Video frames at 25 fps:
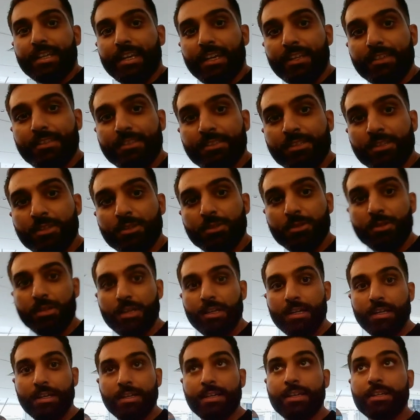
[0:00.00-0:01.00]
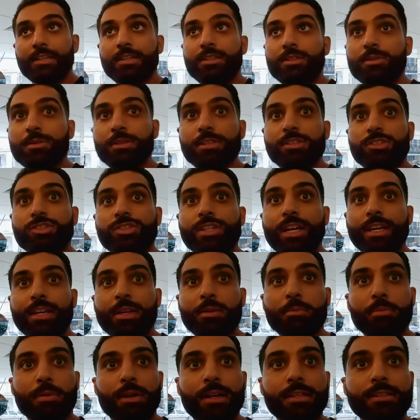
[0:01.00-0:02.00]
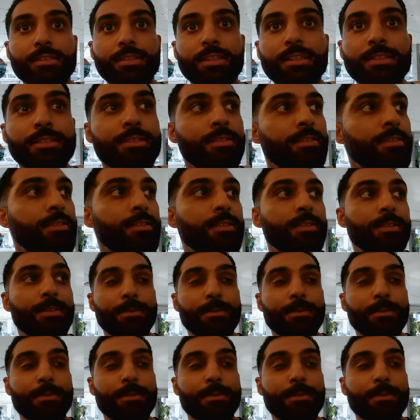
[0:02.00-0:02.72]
Guys, so I'm gonna do this check-in process.